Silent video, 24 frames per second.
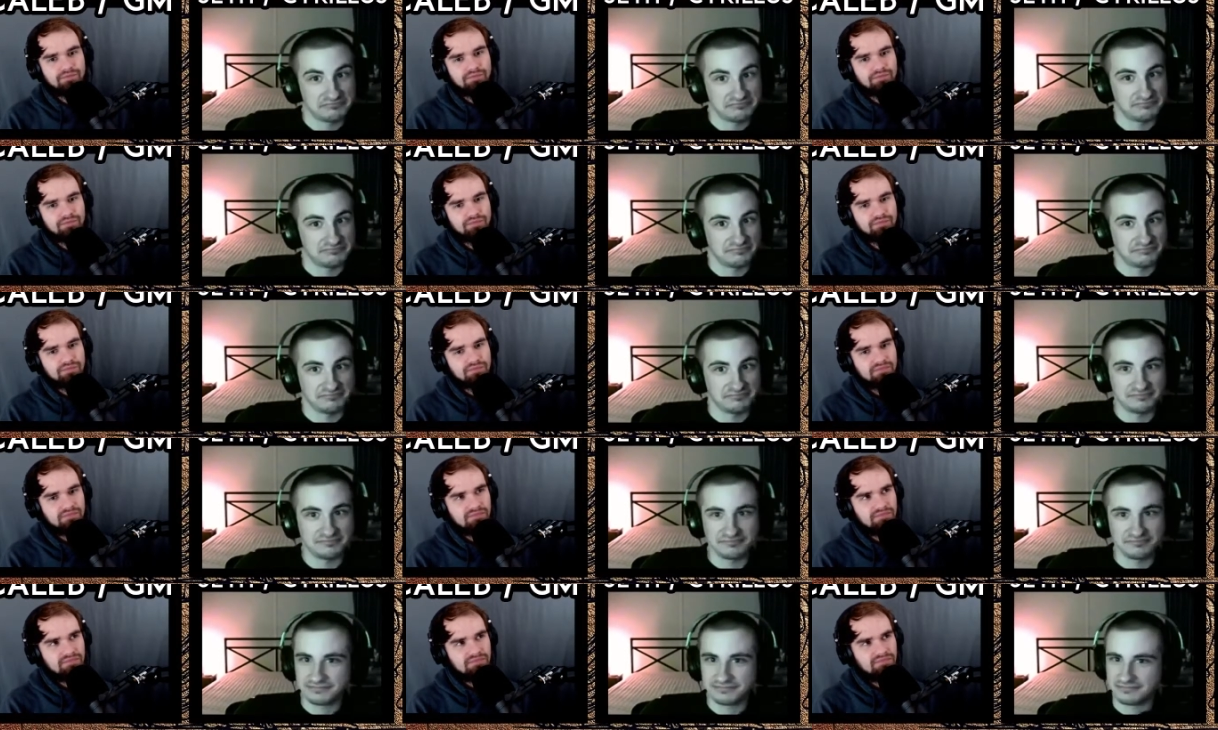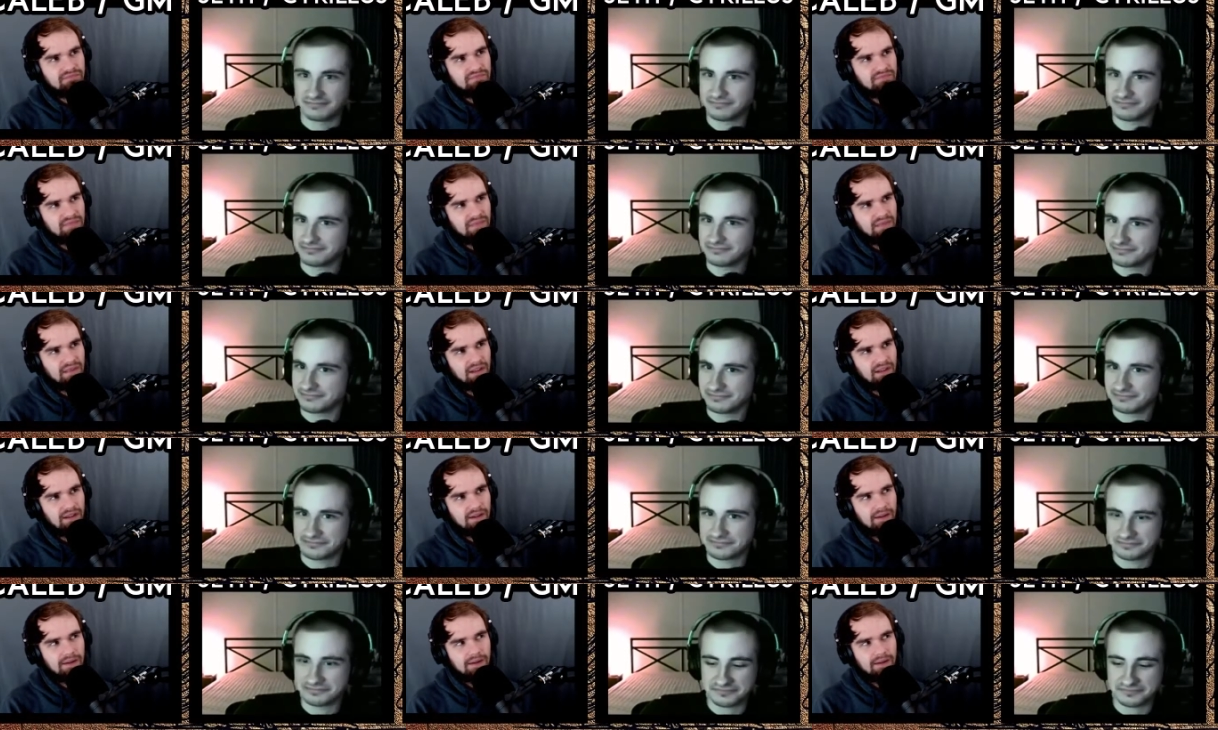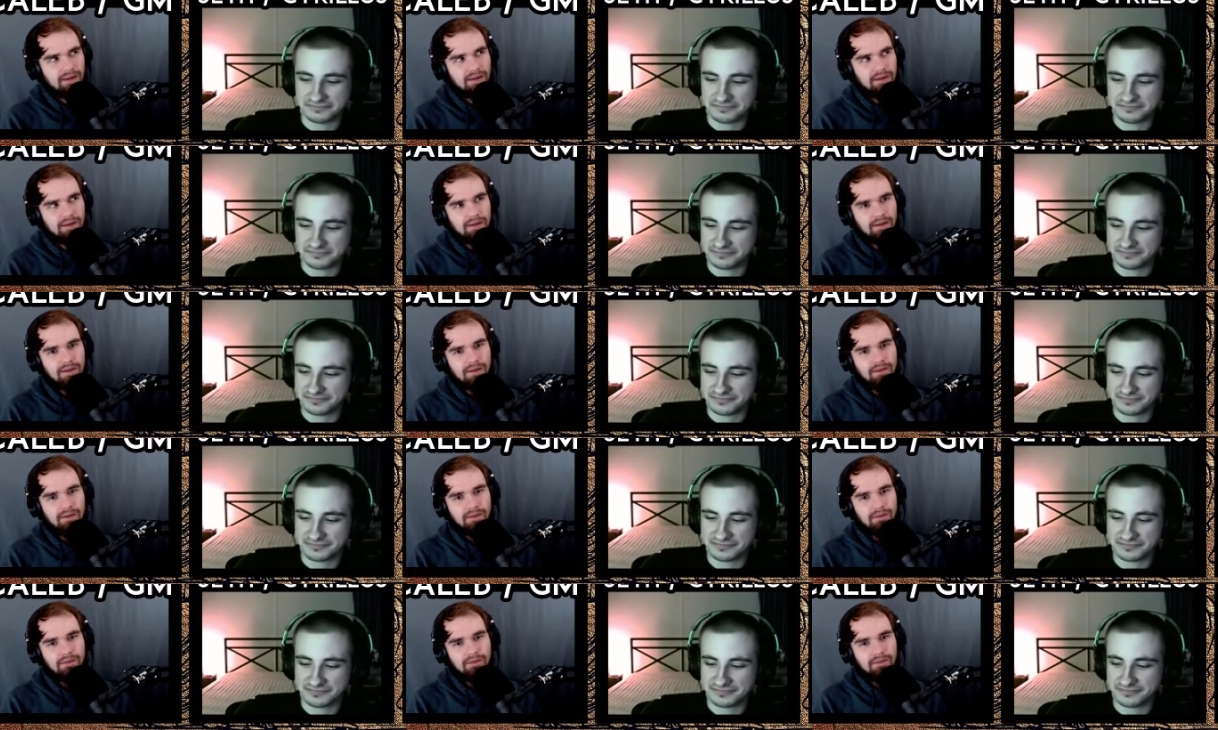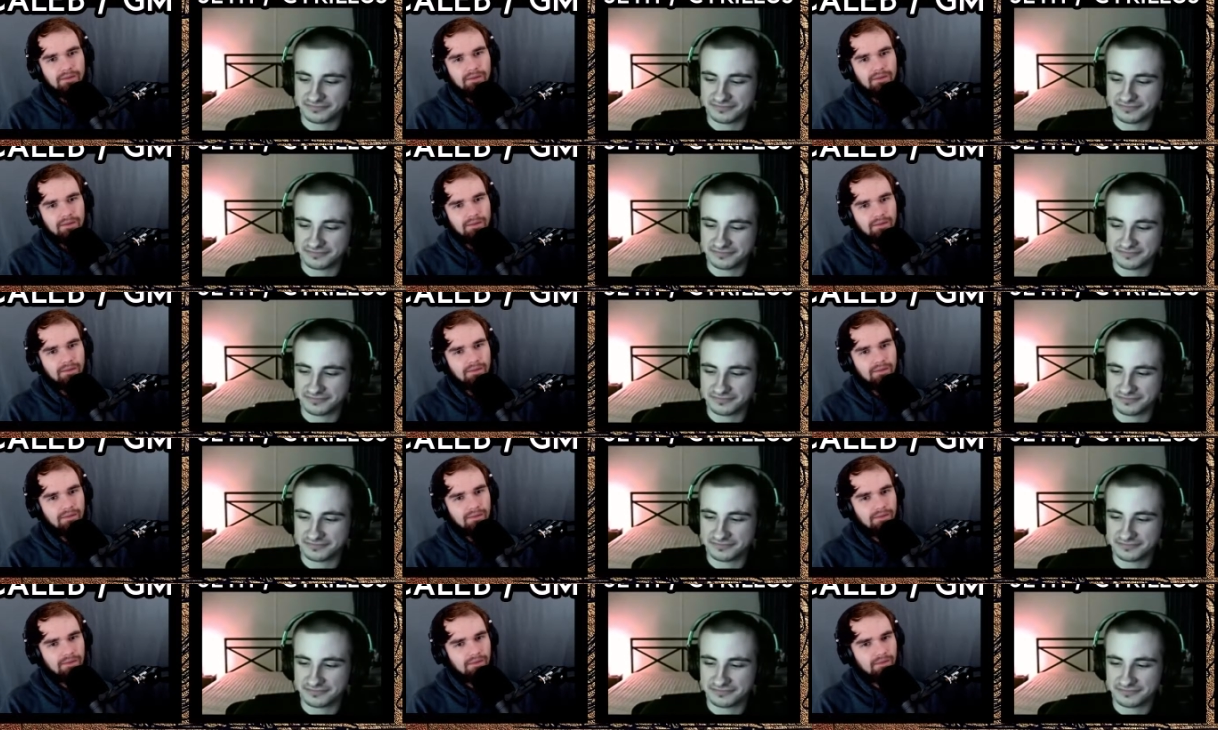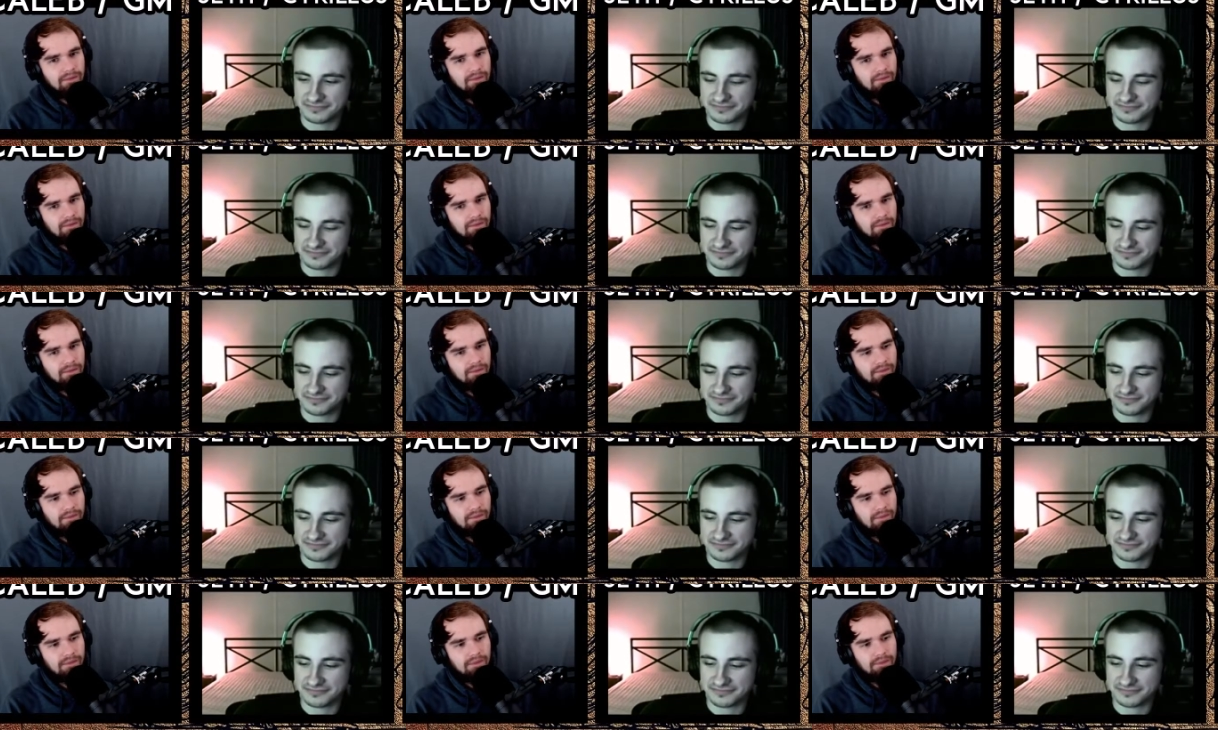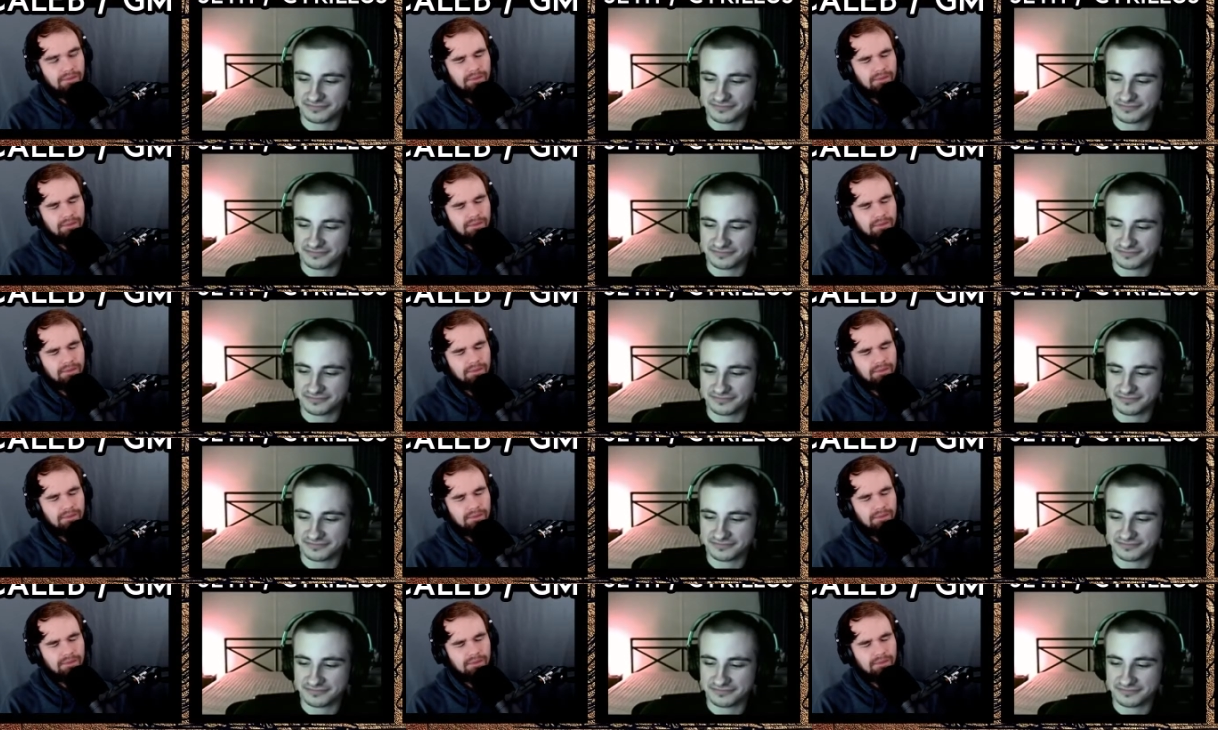Nothing is said.